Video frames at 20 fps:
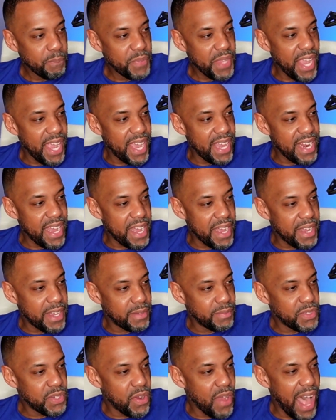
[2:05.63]
And,
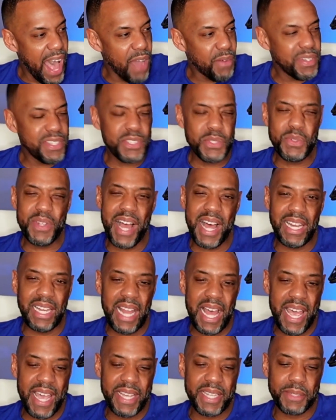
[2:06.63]
uh, you know, how could you not
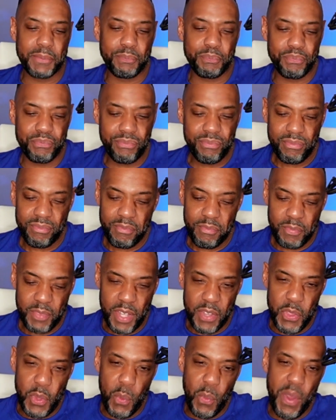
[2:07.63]
like
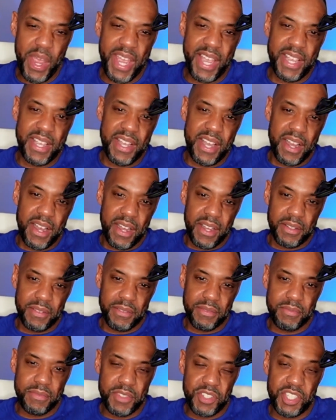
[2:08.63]
the way uh,
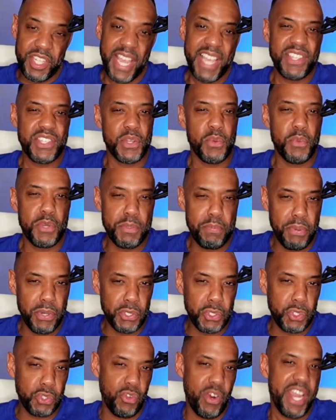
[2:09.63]
Jason was
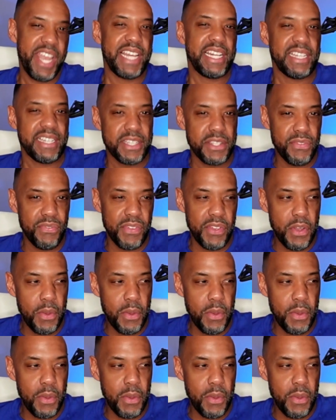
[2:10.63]
portrayed in this film.